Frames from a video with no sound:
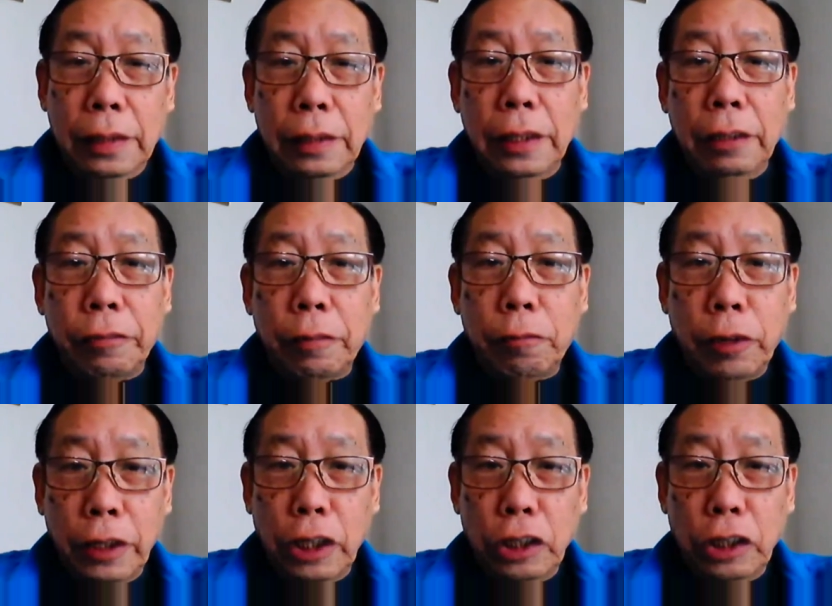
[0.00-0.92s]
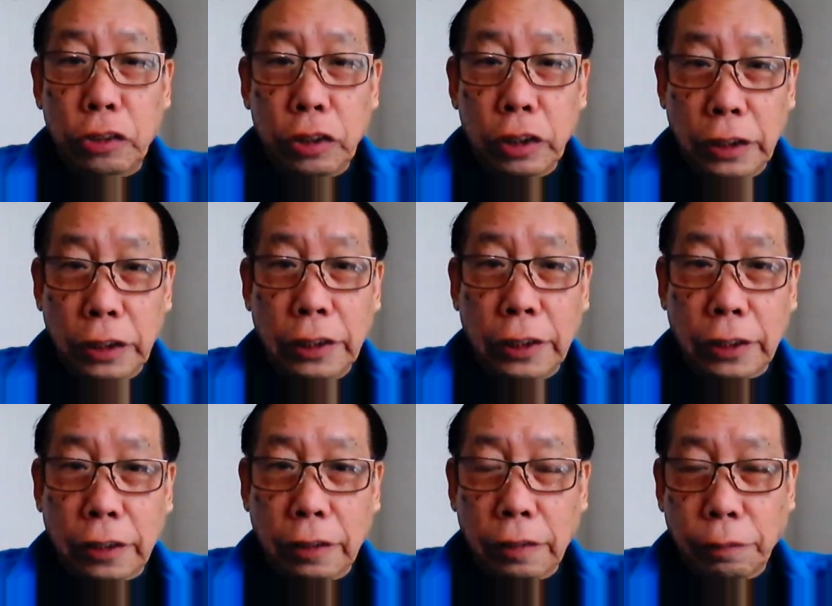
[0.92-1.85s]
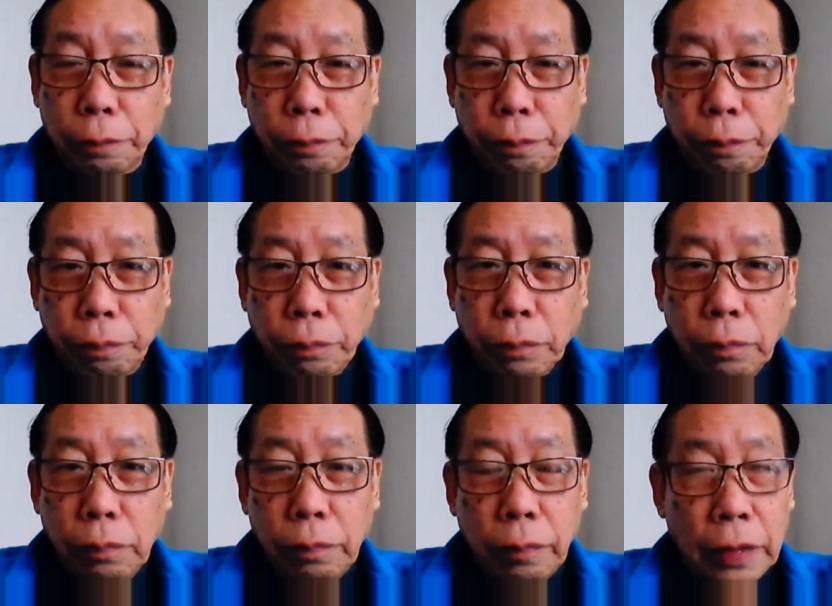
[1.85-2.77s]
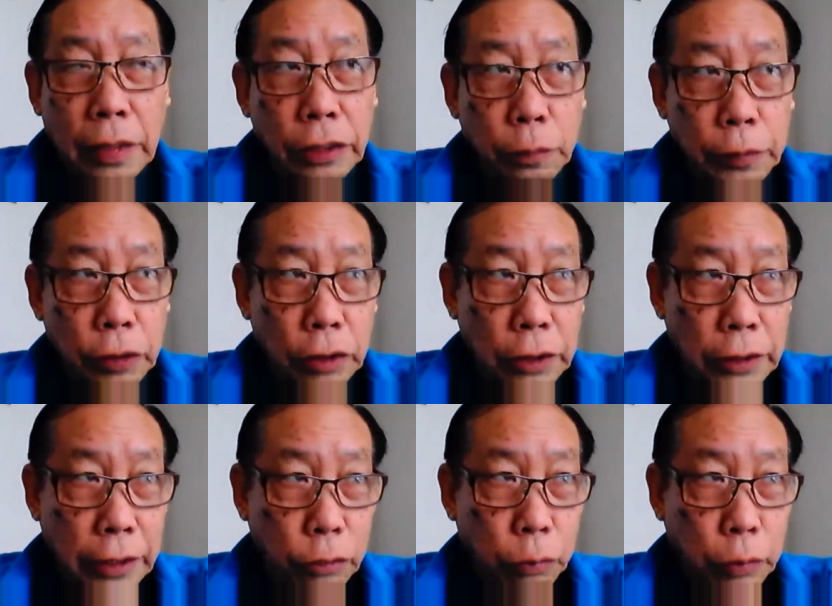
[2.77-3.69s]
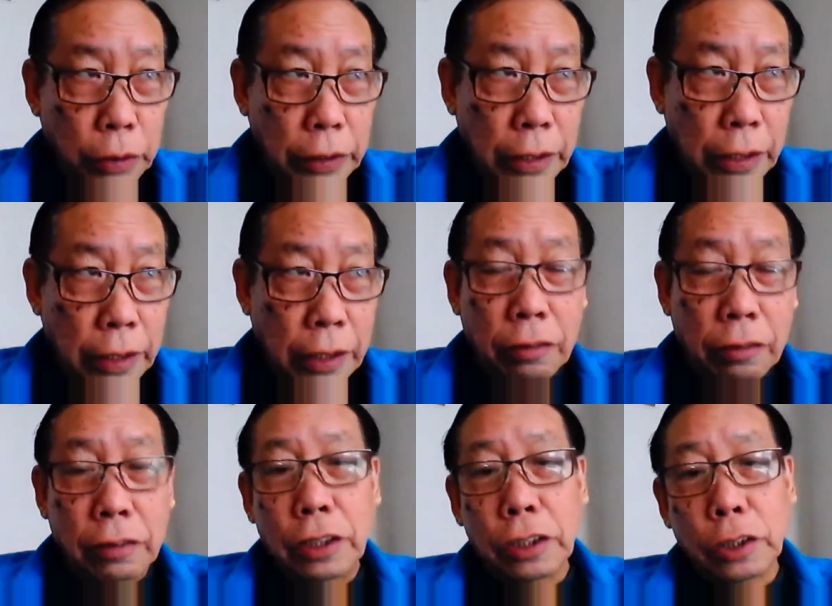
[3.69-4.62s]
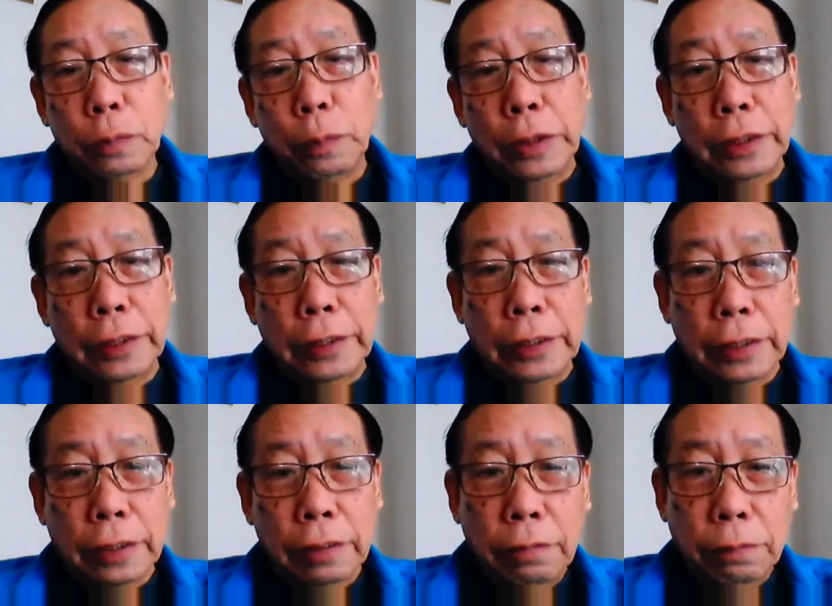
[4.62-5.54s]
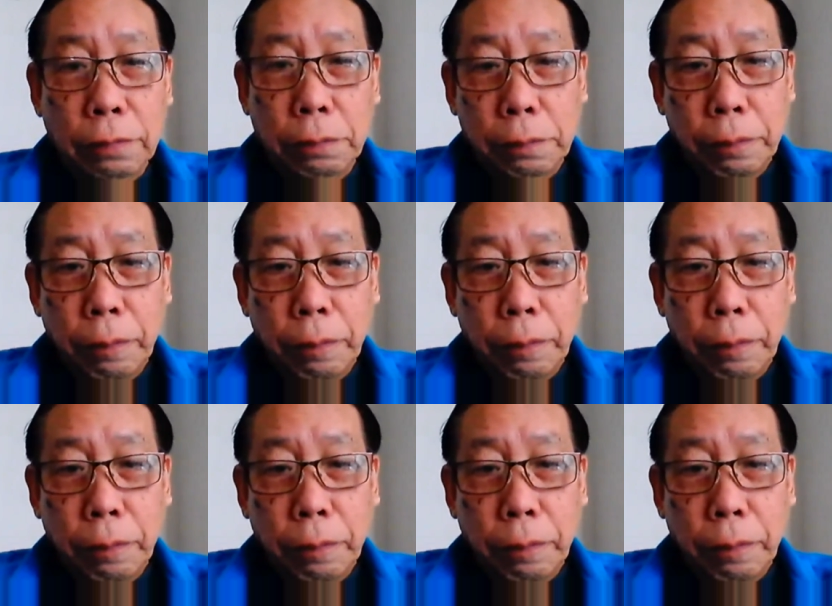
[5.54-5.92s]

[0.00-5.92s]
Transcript: Learning from what nature is, especially as we are now in the spring season,